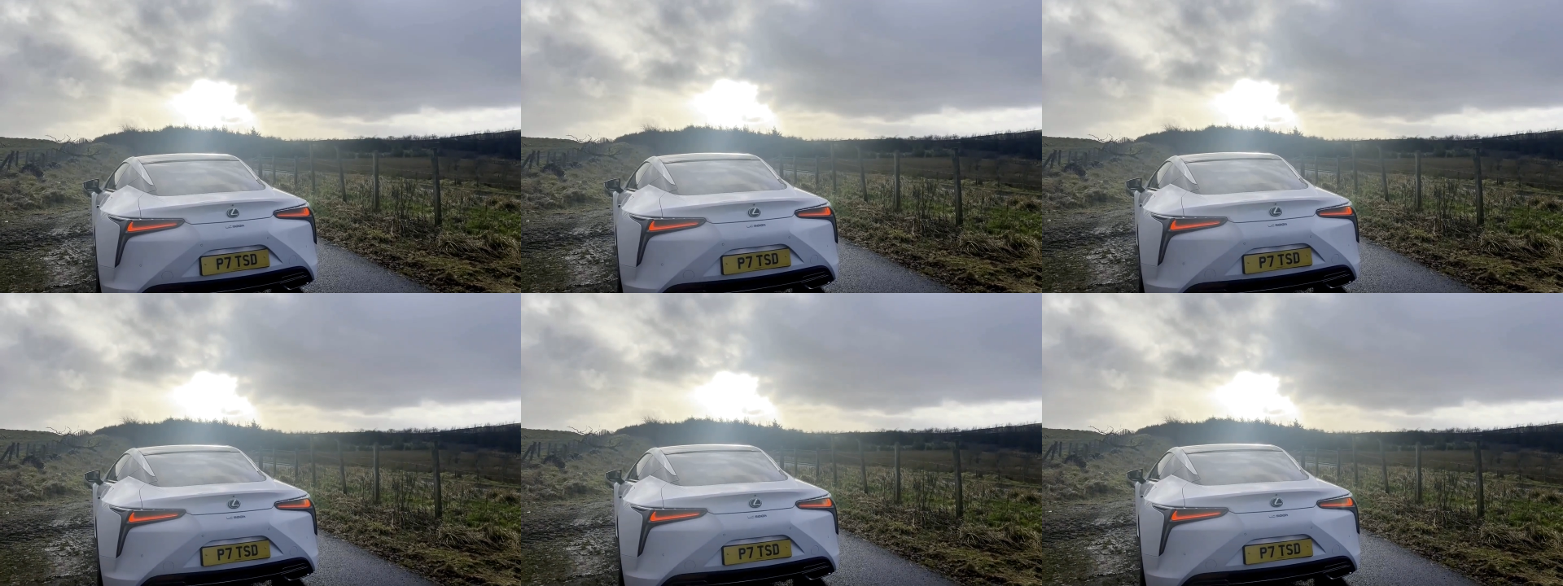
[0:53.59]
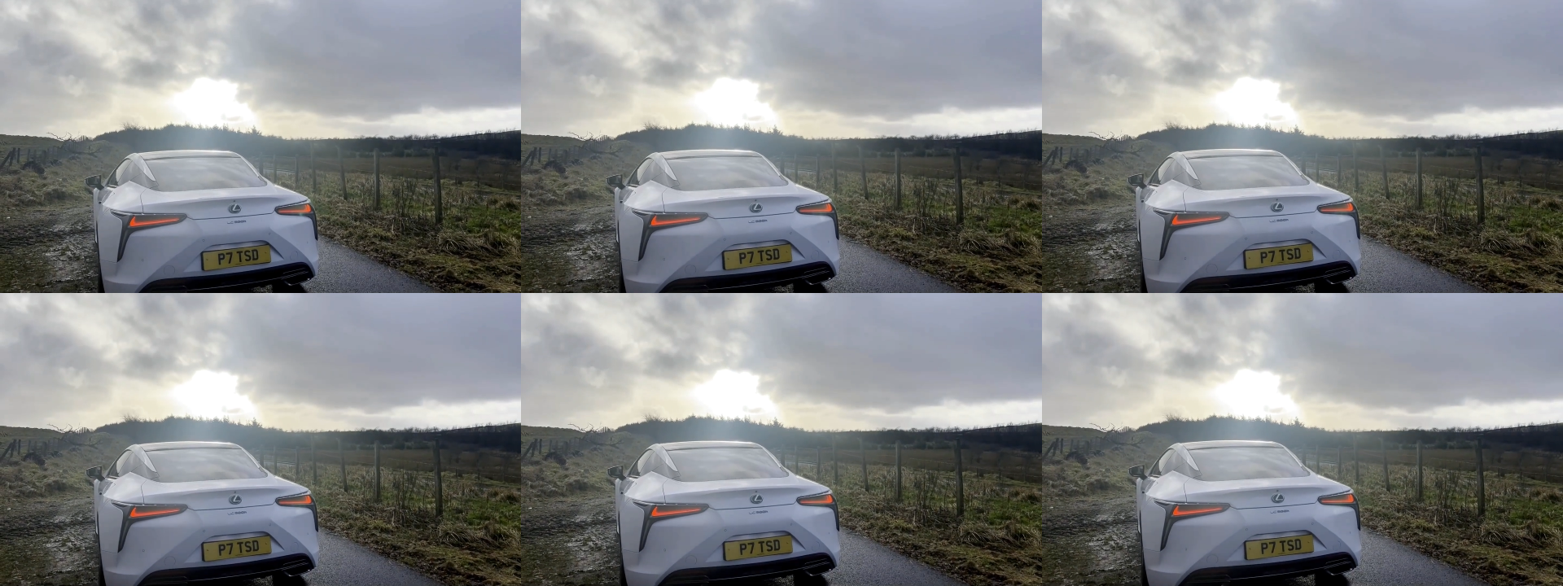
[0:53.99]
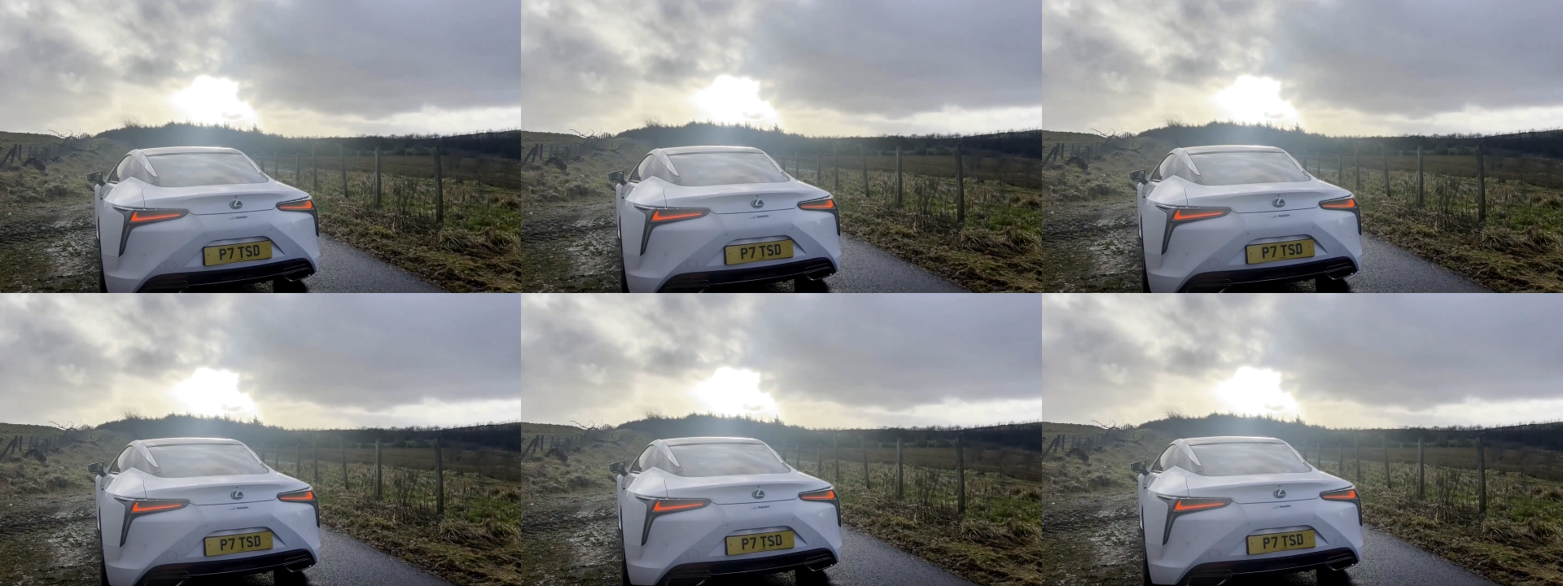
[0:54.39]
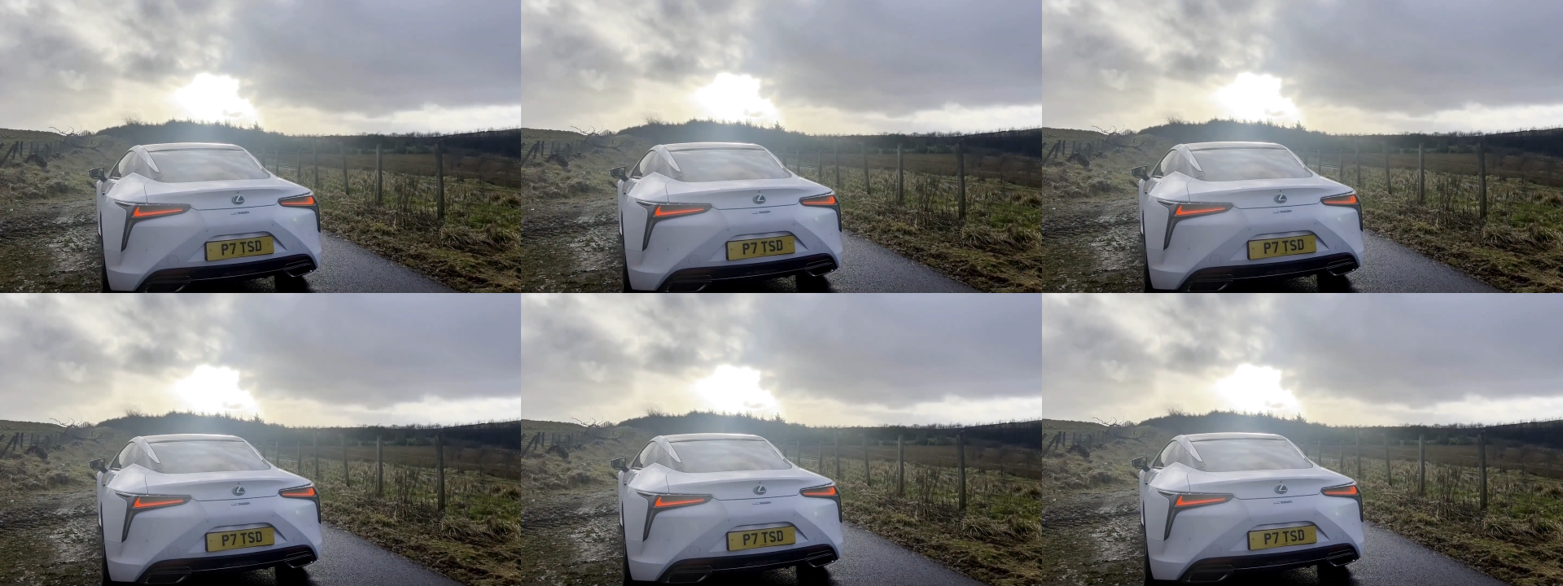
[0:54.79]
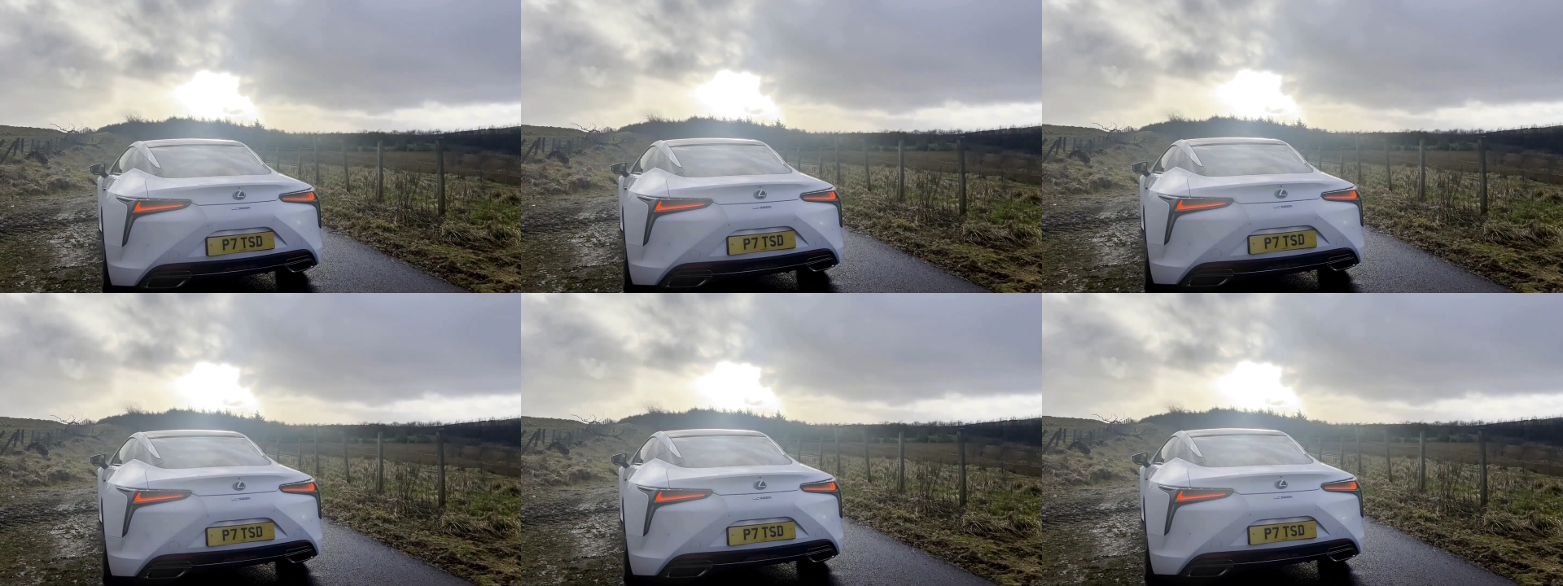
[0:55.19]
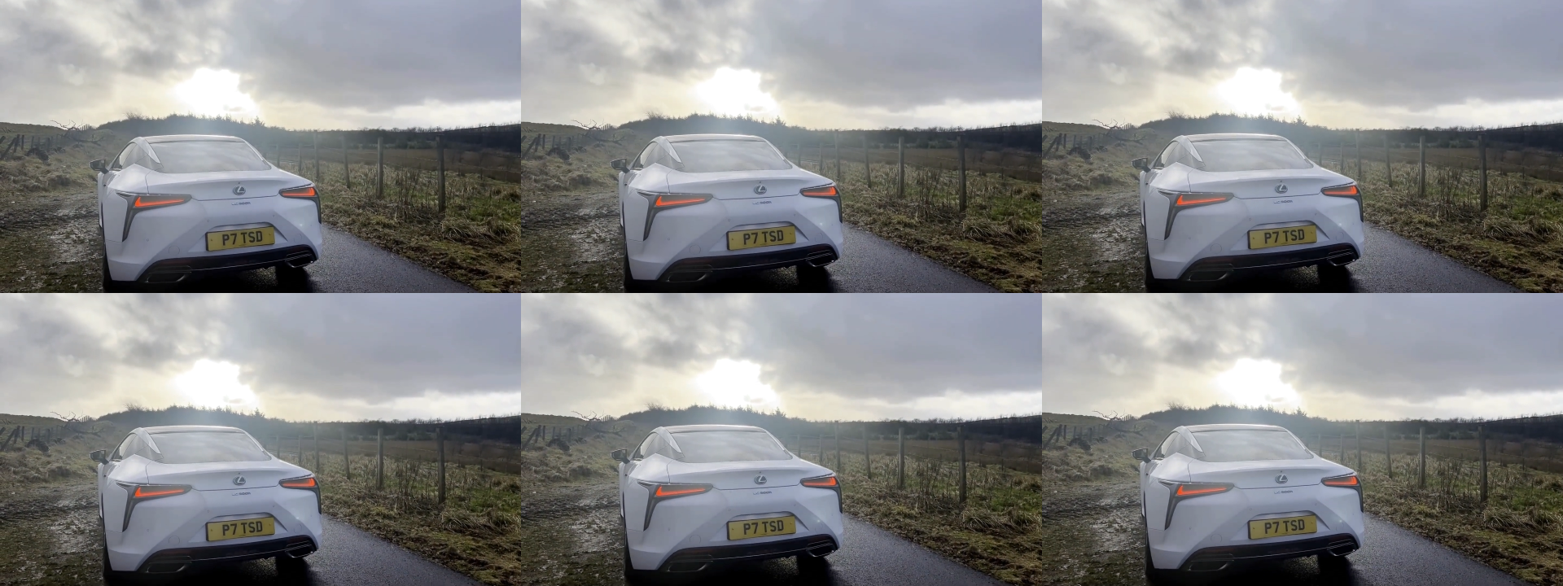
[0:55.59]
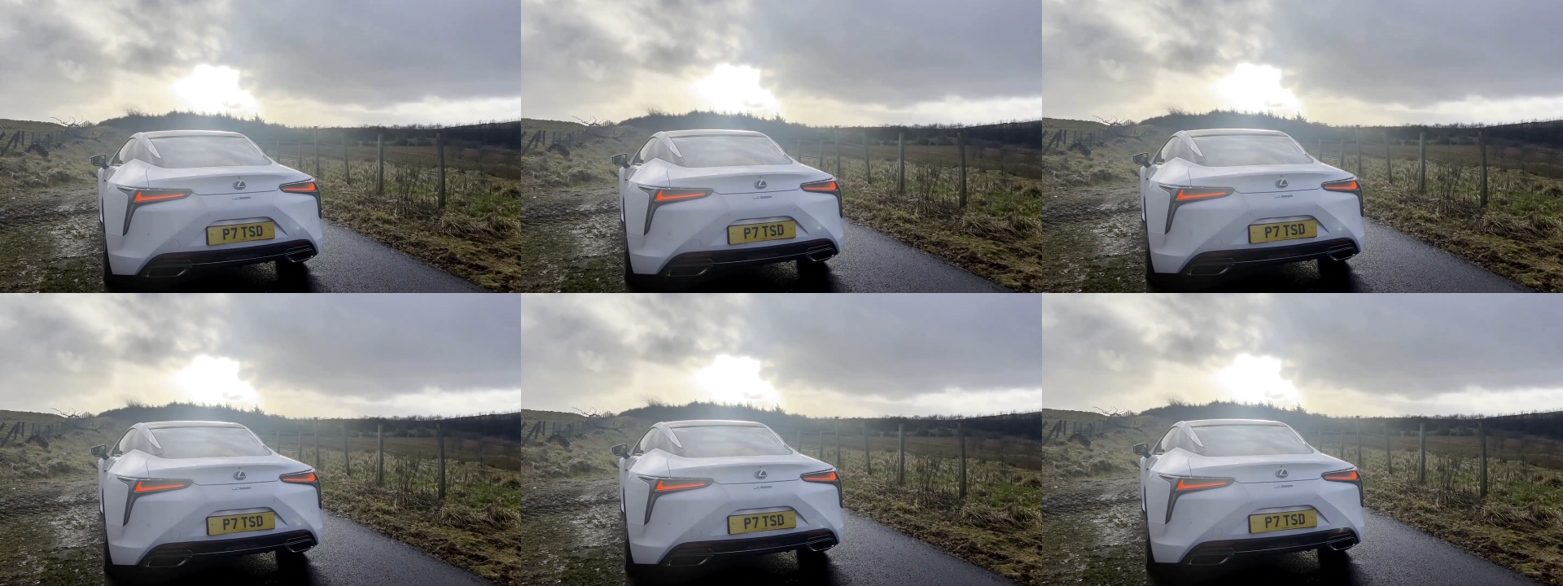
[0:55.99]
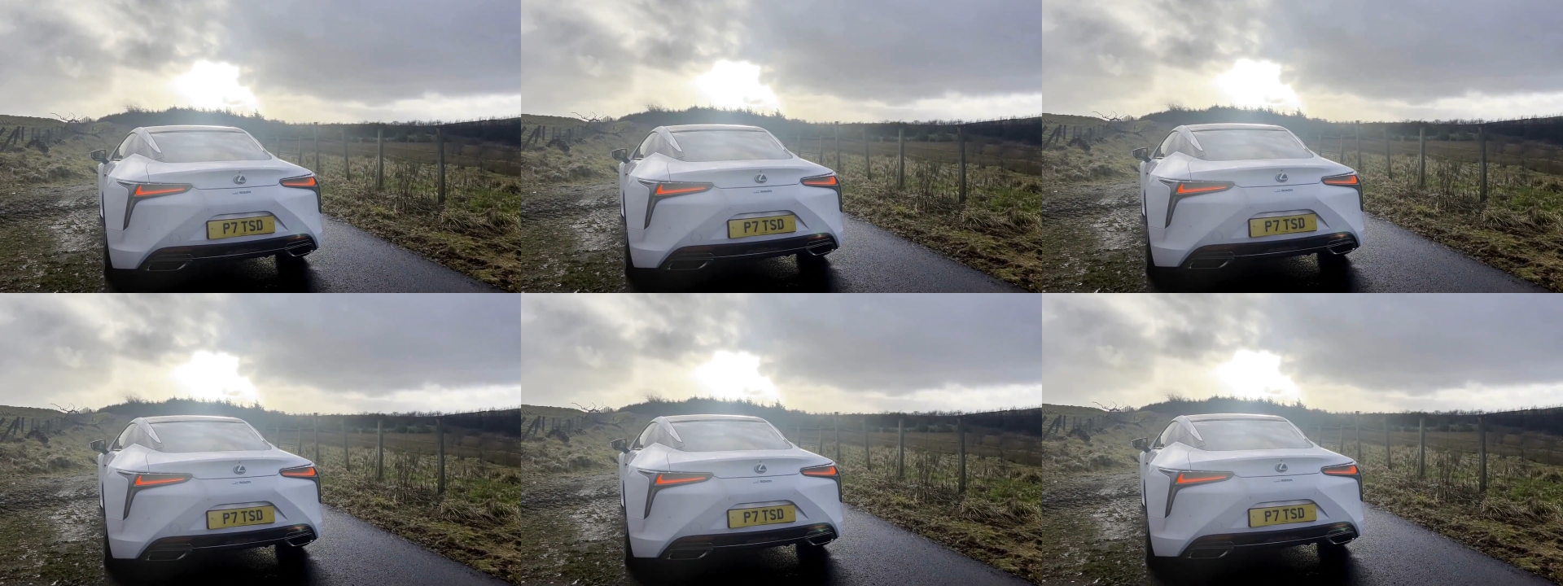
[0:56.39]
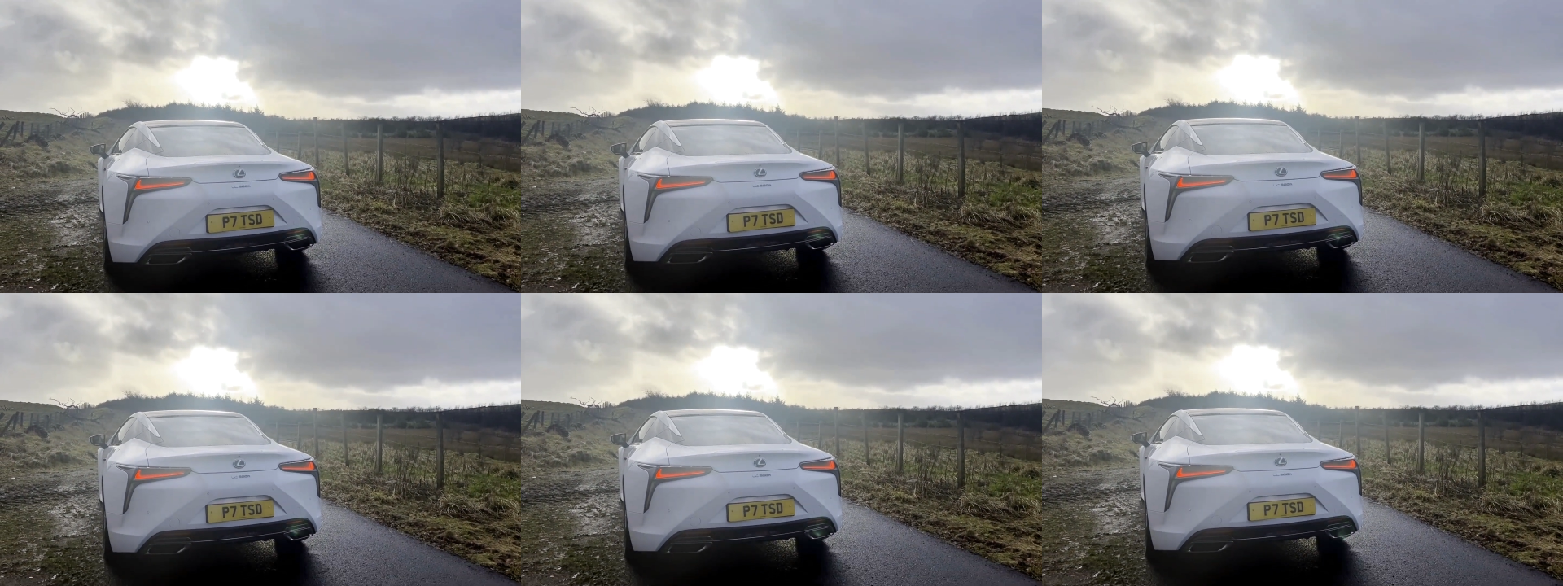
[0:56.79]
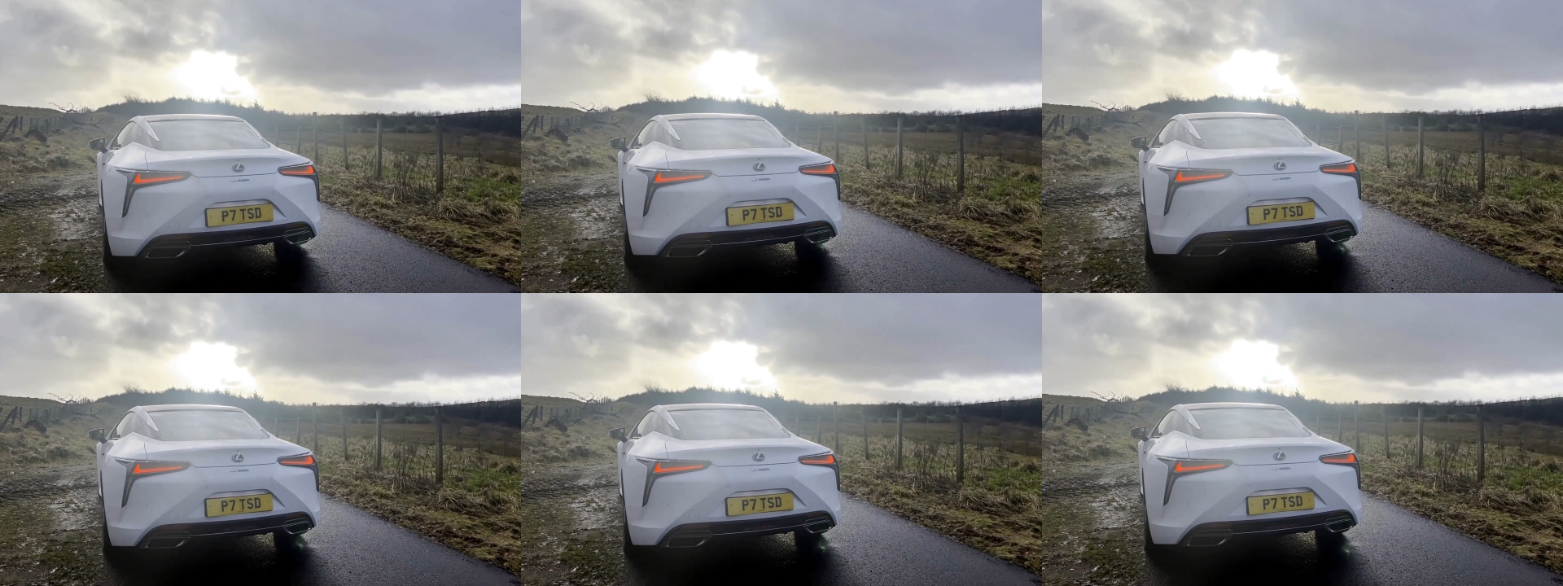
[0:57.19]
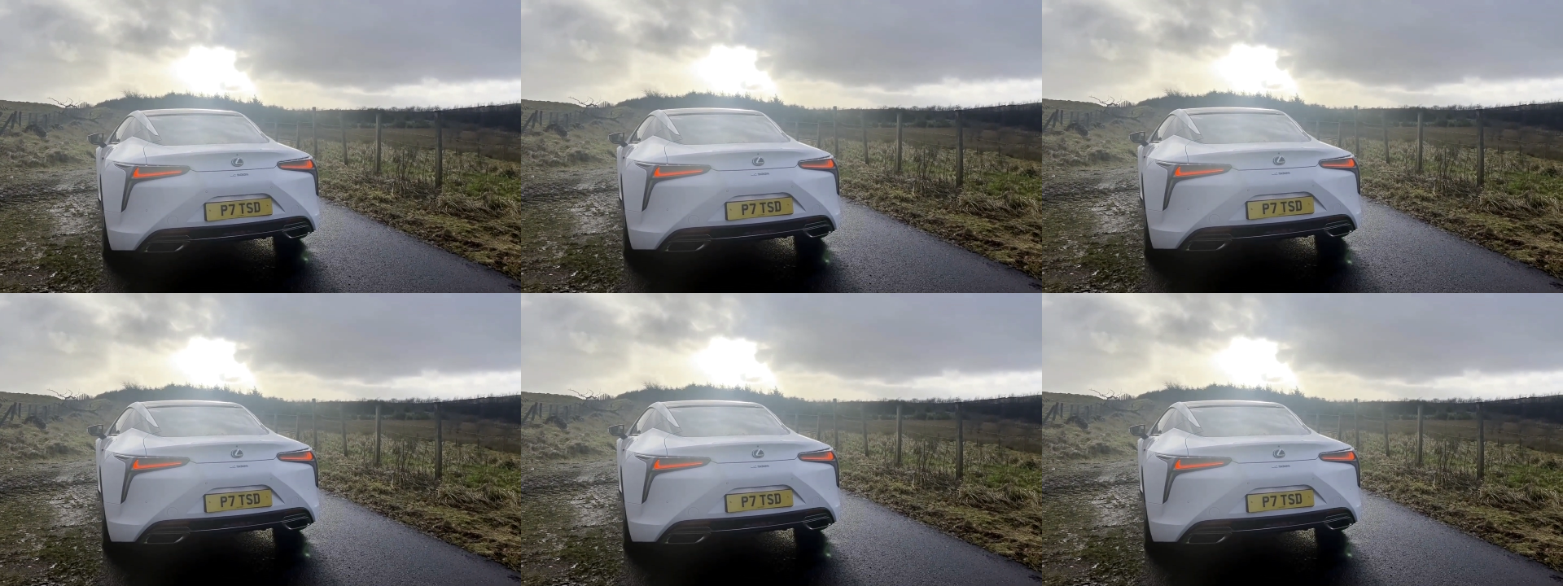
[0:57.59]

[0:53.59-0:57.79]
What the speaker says: (no speaker visible)